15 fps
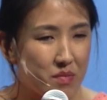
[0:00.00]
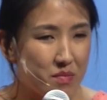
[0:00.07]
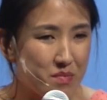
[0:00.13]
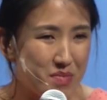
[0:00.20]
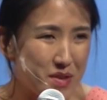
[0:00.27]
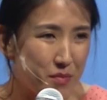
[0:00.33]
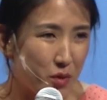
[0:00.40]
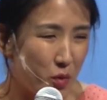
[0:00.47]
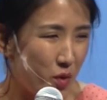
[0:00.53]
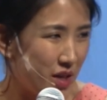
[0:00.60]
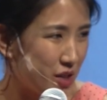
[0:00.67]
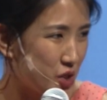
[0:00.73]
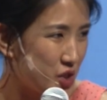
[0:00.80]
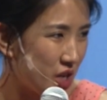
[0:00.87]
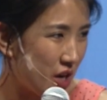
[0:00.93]
people
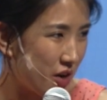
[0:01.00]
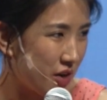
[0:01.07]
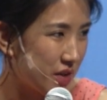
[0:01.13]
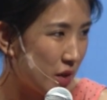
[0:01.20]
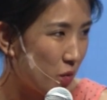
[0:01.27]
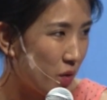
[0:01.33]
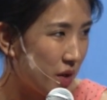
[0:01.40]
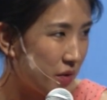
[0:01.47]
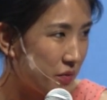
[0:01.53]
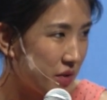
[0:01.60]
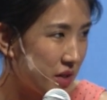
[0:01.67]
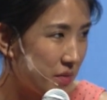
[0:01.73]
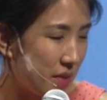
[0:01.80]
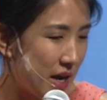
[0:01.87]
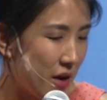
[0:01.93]
want to share and they want to
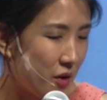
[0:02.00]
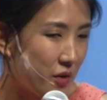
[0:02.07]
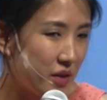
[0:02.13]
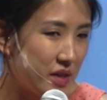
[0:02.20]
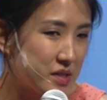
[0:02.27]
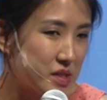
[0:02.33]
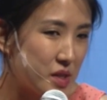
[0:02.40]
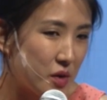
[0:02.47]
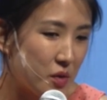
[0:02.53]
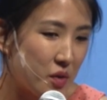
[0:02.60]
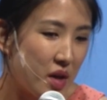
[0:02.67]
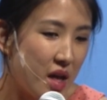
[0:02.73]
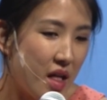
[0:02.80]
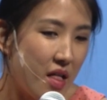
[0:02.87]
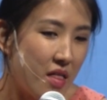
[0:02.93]
read about. And so
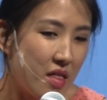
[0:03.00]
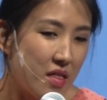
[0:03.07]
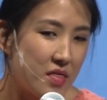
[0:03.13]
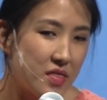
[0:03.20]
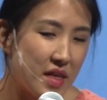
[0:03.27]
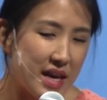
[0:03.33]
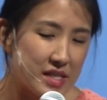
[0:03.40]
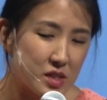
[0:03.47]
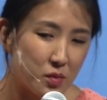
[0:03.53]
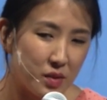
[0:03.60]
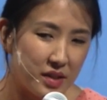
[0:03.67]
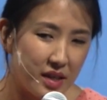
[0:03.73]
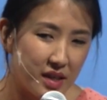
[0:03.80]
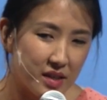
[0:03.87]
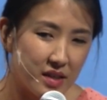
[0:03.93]
that's
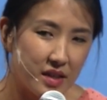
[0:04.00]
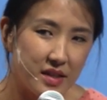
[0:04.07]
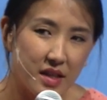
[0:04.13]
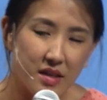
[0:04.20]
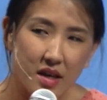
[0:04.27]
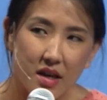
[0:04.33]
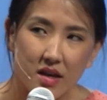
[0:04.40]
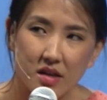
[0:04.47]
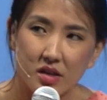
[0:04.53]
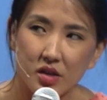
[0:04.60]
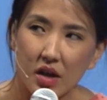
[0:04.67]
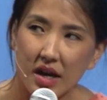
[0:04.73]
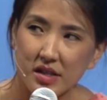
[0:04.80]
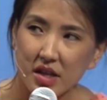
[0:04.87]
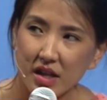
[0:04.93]
one angle. And then
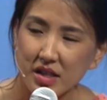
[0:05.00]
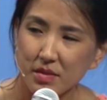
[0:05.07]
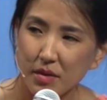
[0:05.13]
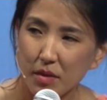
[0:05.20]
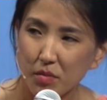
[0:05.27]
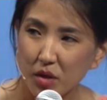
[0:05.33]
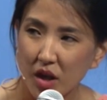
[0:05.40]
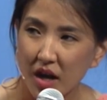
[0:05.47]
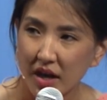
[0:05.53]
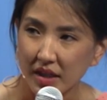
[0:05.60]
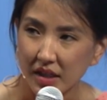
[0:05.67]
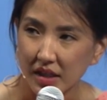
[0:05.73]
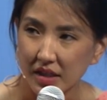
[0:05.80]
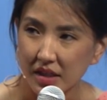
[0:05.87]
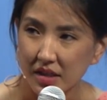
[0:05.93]
I talked about
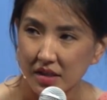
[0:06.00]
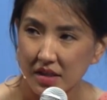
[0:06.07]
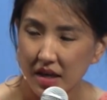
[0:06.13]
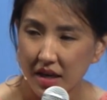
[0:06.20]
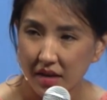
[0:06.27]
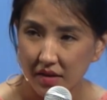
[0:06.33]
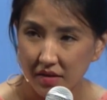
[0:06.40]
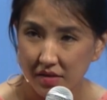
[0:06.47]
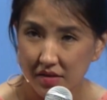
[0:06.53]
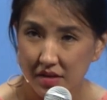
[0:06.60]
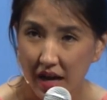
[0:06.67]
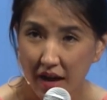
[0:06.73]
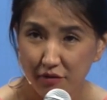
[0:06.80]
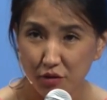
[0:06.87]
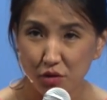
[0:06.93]
blogging, and
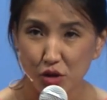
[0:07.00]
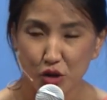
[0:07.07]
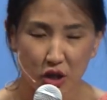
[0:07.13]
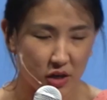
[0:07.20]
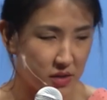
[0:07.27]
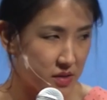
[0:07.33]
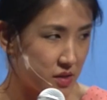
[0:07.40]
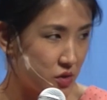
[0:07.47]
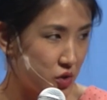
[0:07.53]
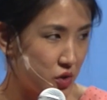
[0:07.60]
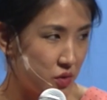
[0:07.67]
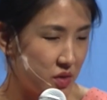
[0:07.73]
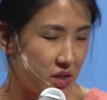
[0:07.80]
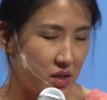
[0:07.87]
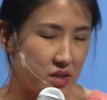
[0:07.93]
after the Charleston
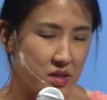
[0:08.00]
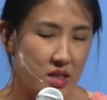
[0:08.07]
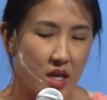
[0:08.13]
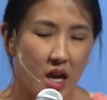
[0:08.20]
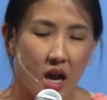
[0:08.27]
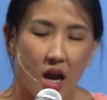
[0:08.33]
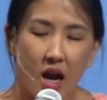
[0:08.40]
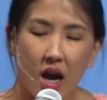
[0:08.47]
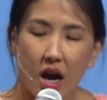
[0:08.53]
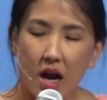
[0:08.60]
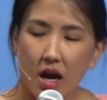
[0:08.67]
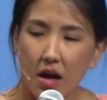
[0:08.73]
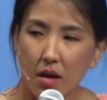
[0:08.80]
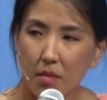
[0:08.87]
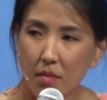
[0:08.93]
shooting,
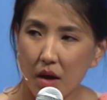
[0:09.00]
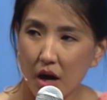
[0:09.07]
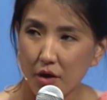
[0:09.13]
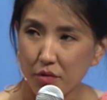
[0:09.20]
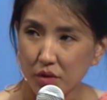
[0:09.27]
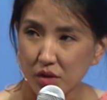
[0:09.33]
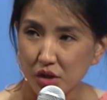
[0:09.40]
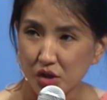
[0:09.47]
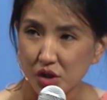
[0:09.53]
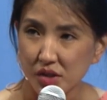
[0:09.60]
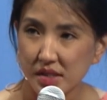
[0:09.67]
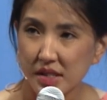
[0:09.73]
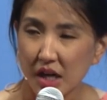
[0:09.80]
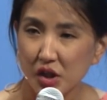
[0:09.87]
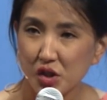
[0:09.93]
our religion
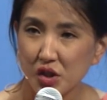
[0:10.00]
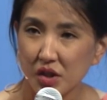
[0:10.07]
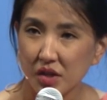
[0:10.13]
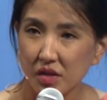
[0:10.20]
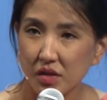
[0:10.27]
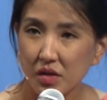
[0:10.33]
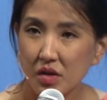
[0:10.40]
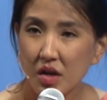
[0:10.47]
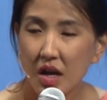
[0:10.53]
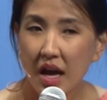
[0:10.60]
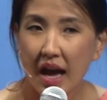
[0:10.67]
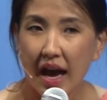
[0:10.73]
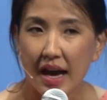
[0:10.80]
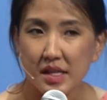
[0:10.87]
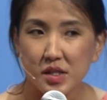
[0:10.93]
section
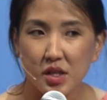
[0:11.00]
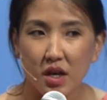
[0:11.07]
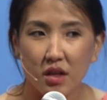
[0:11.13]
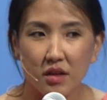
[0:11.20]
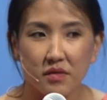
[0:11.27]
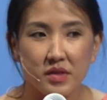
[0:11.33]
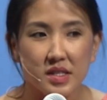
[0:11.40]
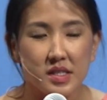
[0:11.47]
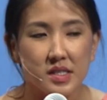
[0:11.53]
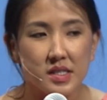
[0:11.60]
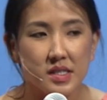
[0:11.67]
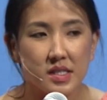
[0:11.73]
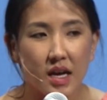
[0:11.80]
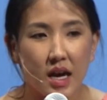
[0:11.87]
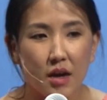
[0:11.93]
asked all of
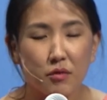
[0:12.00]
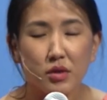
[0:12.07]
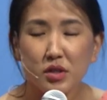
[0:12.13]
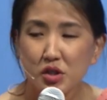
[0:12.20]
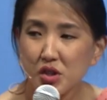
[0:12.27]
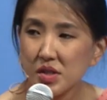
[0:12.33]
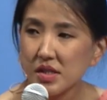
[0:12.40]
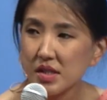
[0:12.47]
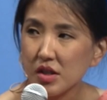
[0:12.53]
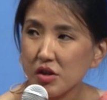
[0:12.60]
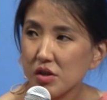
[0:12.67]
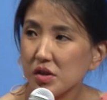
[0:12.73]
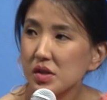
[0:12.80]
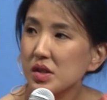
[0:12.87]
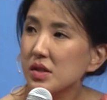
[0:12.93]
these religious
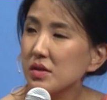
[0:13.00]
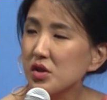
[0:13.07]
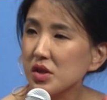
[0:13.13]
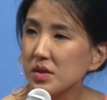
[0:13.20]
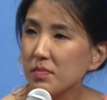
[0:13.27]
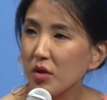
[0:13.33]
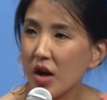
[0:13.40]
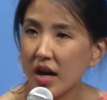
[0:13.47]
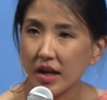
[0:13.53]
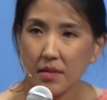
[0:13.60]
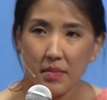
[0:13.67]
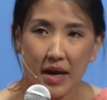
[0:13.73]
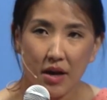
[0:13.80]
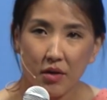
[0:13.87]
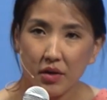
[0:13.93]
leaders to just blog
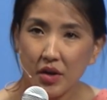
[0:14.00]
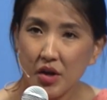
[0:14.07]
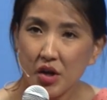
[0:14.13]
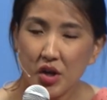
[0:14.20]
about,